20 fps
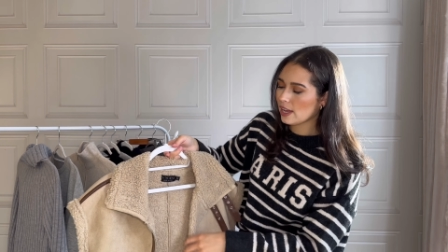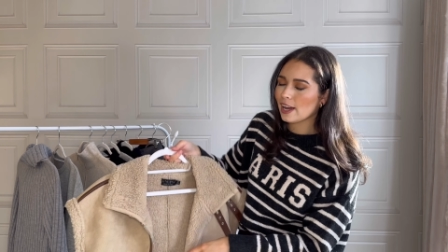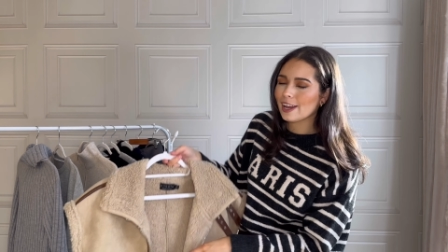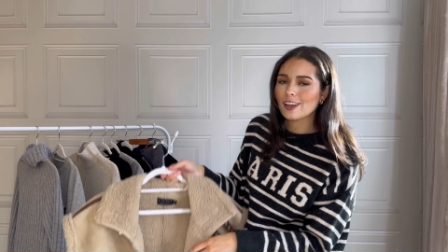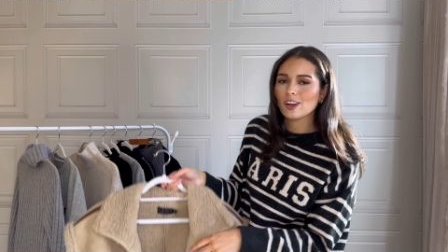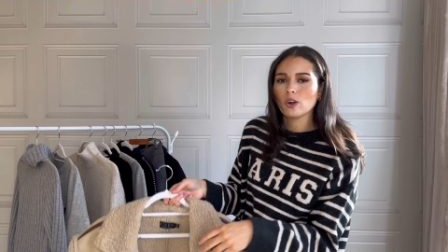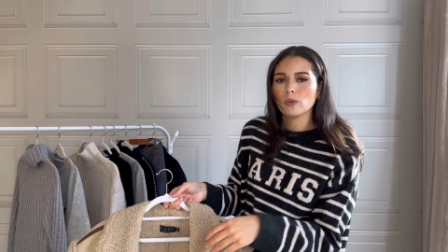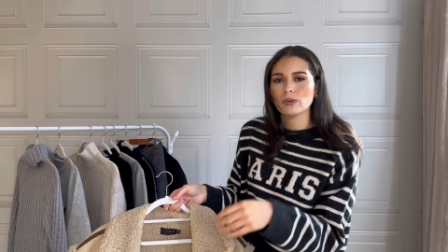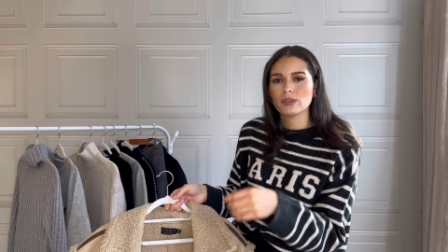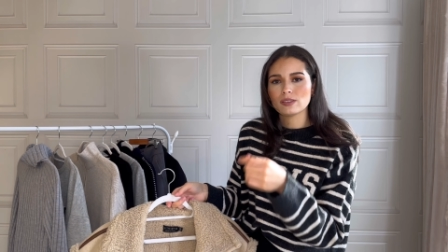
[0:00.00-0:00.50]
I
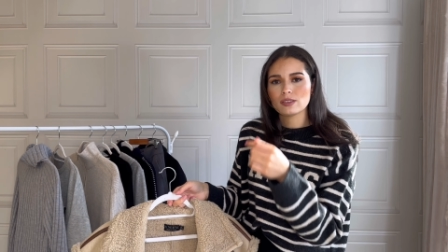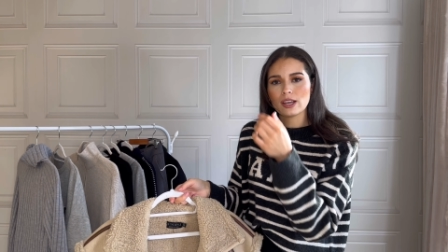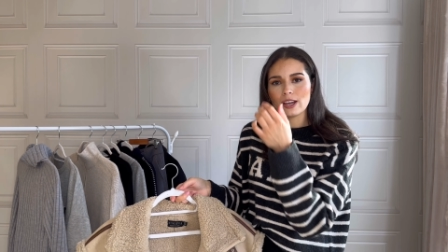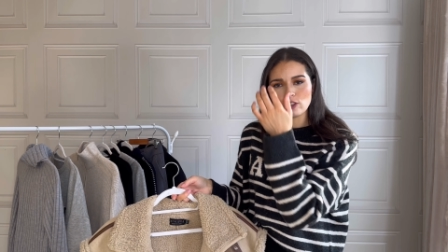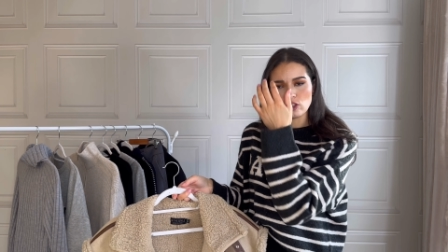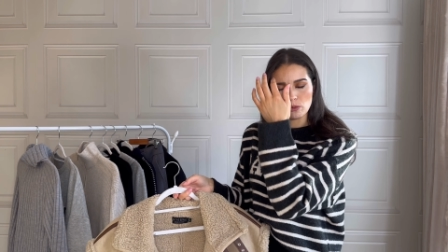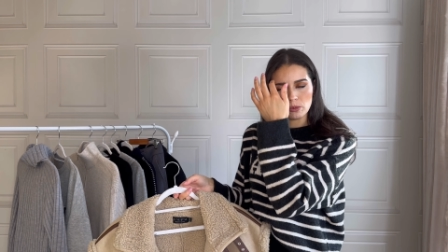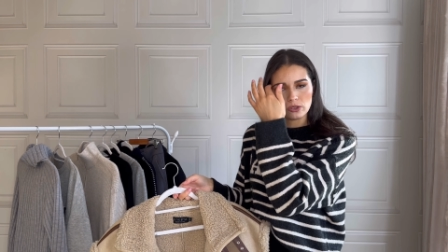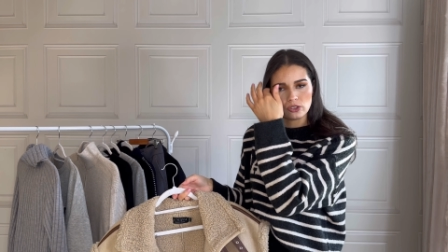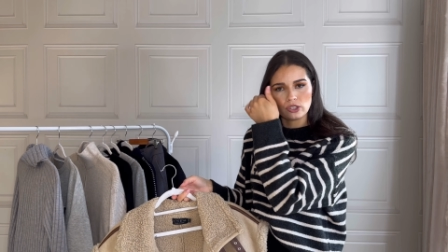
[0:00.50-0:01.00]
always size
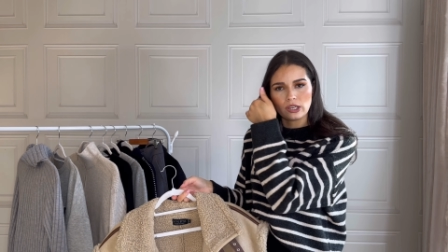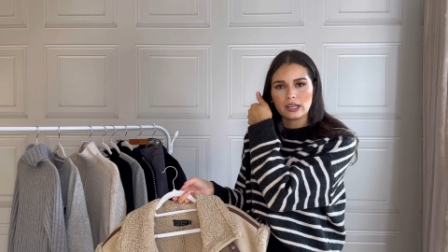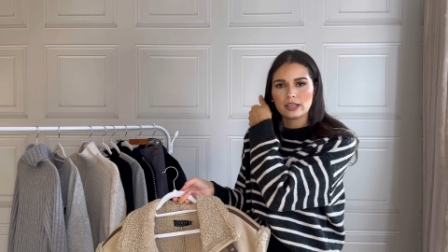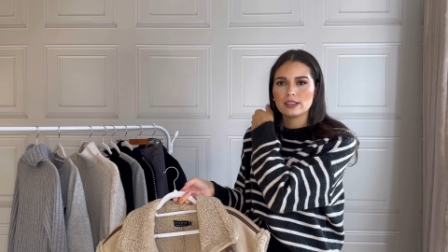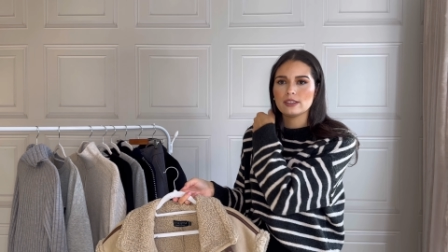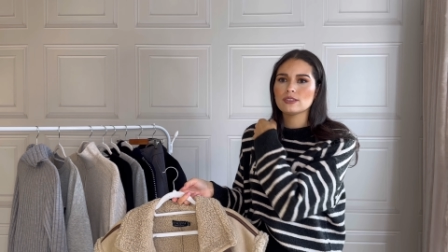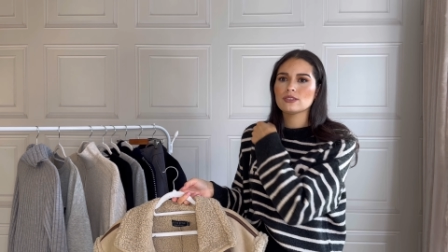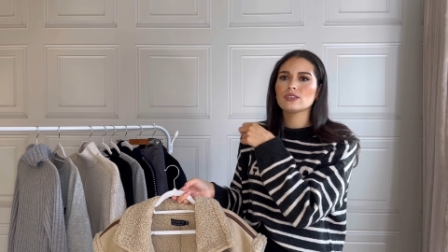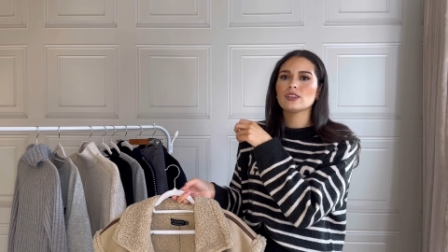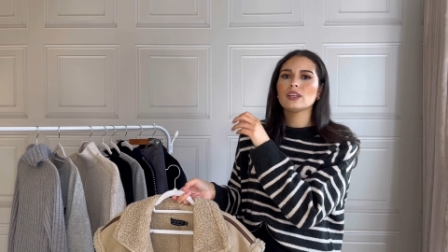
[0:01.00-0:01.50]
up in
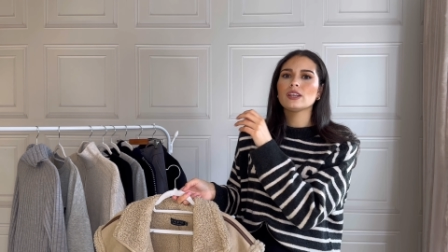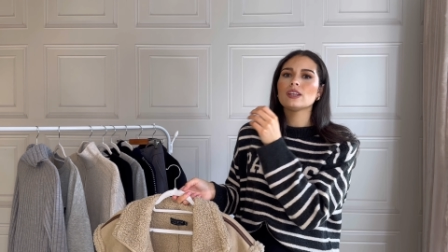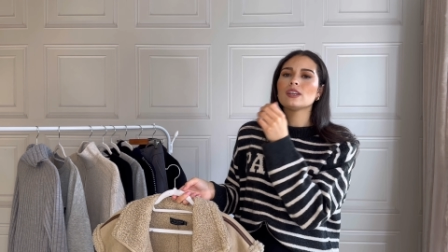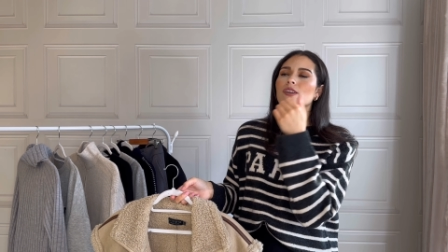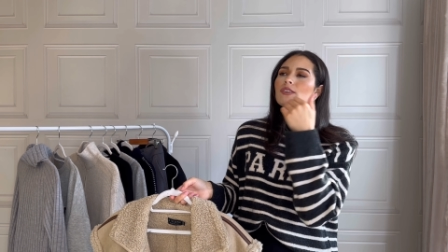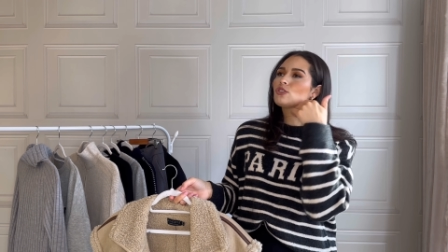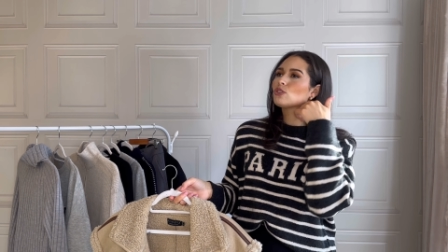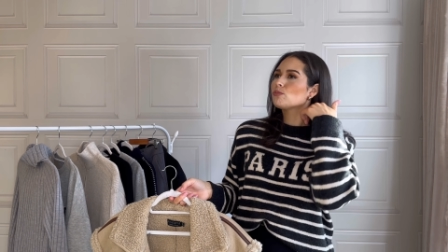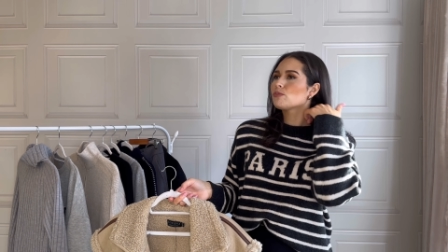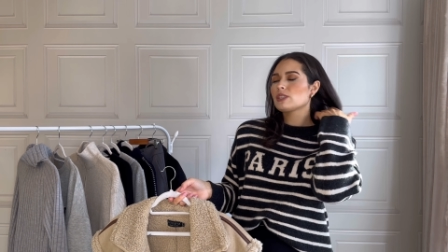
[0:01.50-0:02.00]
jackets.
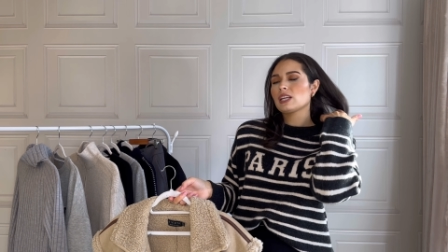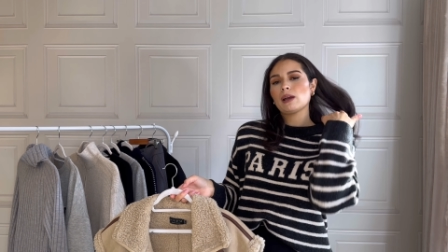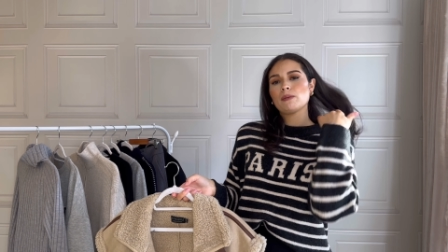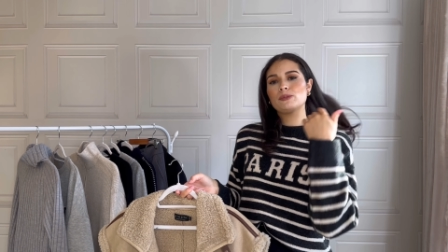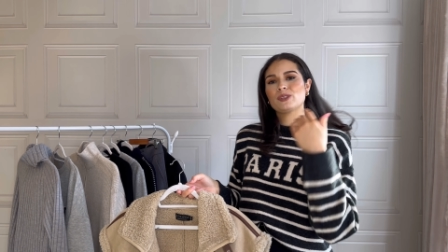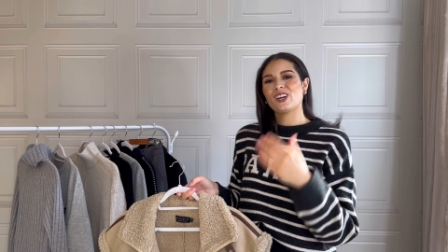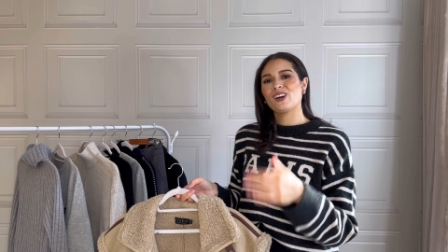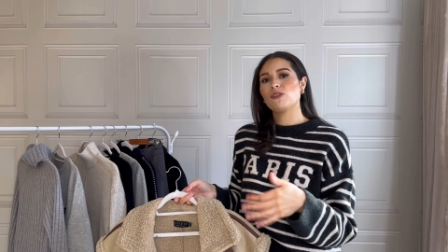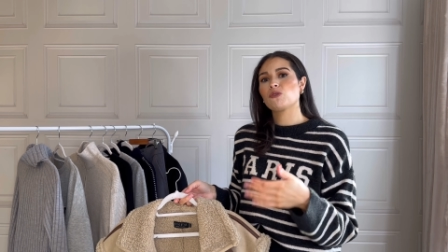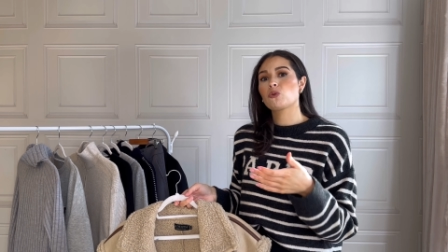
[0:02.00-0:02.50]
Sometimes I go